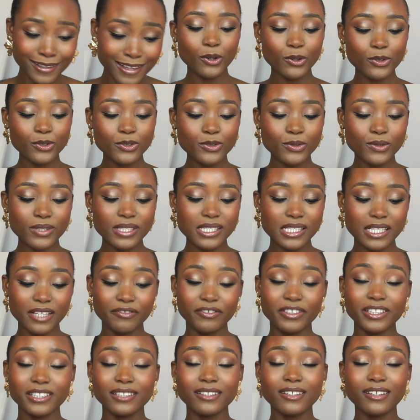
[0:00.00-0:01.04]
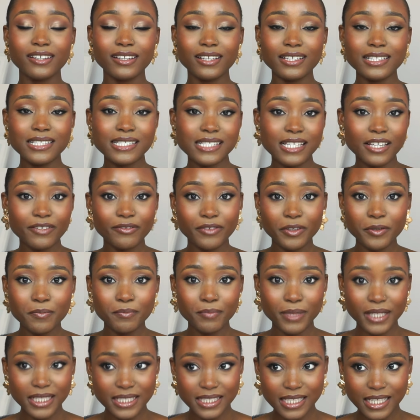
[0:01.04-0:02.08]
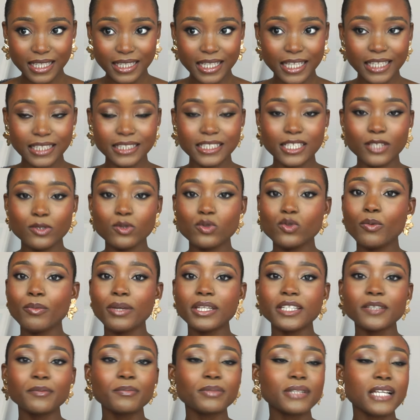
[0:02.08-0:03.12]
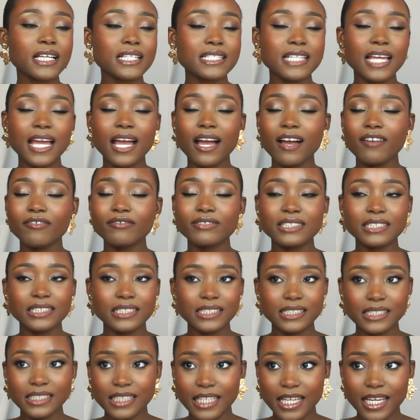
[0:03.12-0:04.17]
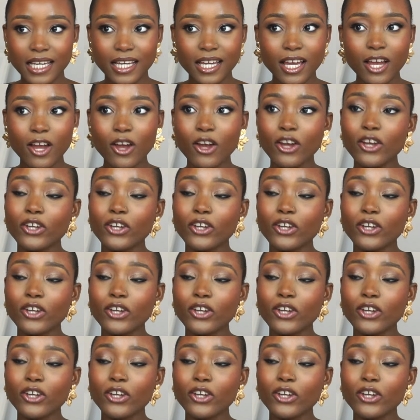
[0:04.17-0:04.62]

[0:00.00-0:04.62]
Also saving better, like there are so many plans I have this year.